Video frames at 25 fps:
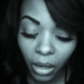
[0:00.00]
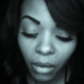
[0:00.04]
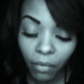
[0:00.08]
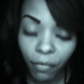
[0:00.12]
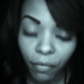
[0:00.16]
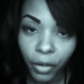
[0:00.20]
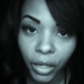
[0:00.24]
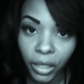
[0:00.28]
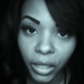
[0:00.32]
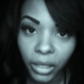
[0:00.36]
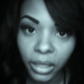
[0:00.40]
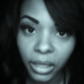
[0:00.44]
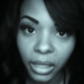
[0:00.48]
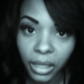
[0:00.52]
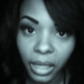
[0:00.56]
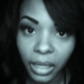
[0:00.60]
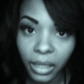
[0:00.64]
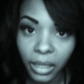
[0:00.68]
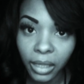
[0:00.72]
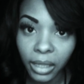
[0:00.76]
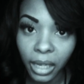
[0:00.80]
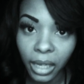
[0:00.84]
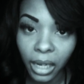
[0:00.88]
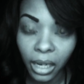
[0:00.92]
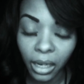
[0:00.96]
Verse
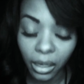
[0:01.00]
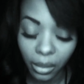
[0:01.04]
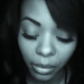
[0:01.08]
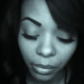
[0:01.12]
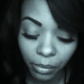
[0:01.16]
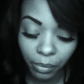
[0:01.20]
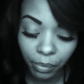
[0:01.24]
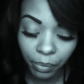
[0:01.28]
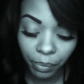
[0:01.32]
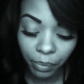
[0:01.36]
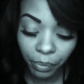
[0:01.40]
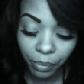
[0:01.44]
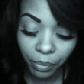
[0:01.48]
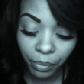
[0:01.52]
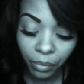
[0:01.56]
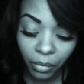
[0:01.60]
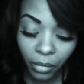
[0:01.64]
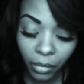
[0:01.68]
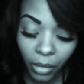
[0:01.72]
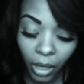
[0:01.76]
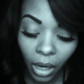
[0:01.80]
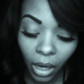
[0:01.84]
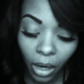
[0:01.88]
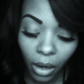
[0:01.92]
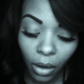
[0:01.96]
16.
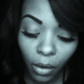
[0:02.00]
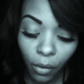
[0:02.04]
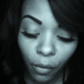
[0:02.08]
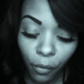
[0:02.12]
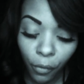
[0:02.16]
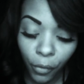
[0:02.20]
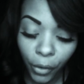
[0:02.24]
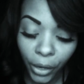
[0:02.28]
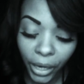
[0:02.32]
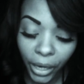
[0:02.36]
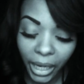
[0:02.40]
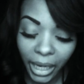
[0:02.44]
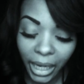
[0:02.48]
For